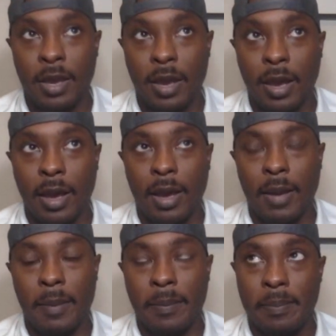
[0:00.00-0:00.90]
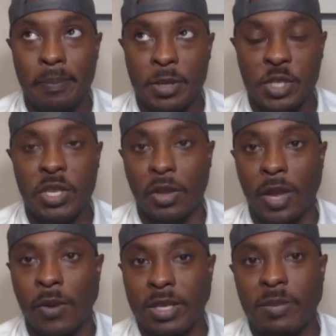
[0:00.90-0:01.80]
But still,
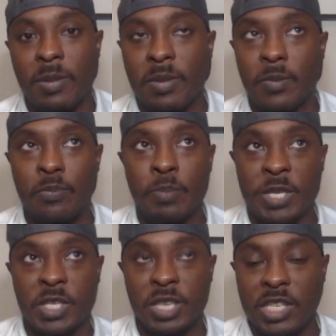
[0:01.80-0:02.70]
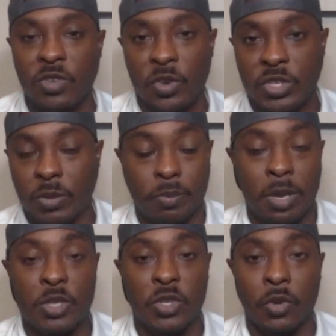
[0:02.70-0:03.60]
I want them to be successful because it
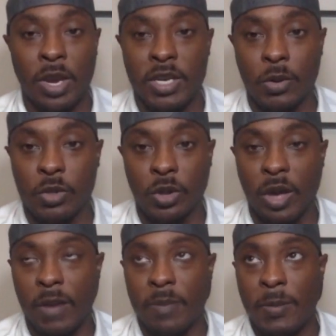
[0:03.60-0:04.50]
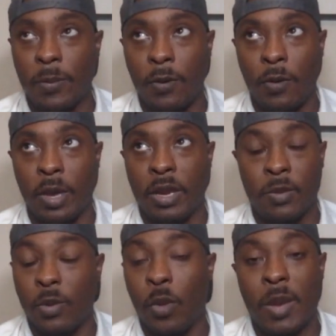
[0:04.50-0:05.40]
means a great deal to a lot of people. And it'd
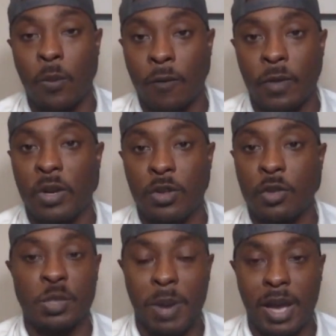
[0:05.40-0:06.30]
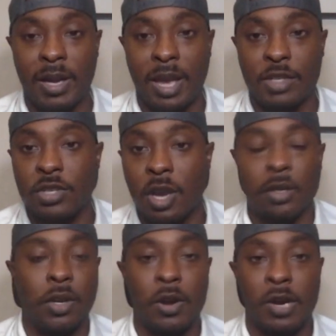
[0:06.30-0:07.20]
be way more fun to do this podcast and
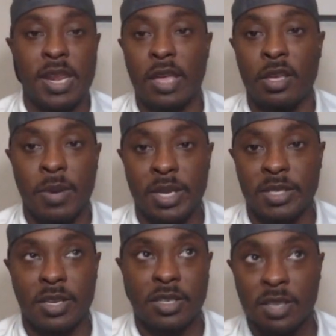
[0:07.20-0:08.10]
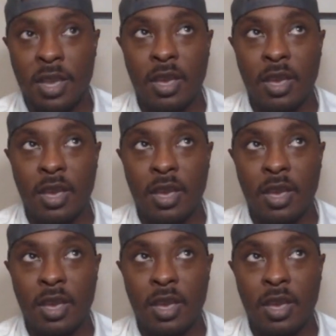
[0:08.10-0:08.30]
talk to y'all on a daily basis